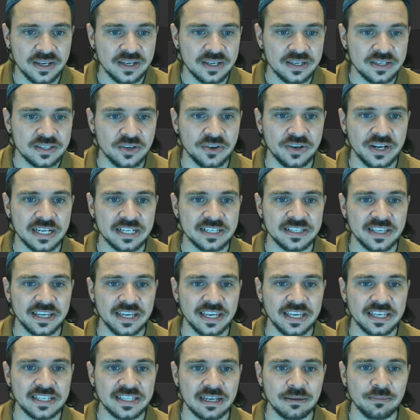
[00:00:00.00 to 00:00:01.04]
So next thing
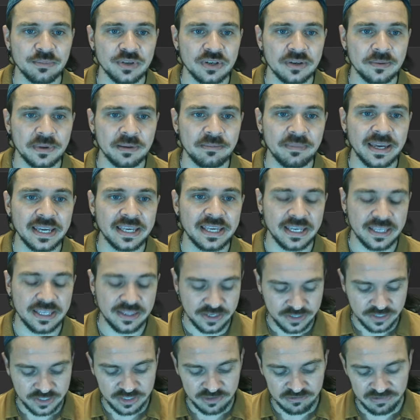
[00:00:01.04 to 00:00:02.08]
is I'm going to be making
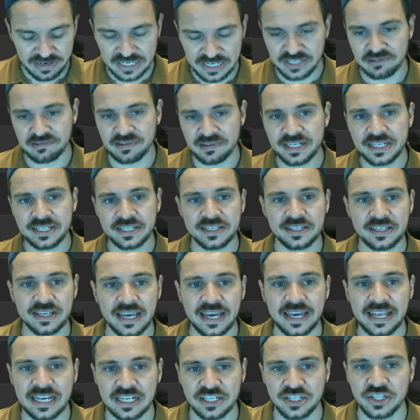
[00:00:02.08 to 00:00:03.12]
the directories
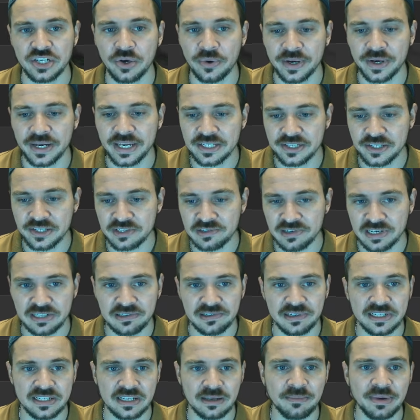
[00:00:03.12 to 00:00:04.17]
and actually going into the directories. I'm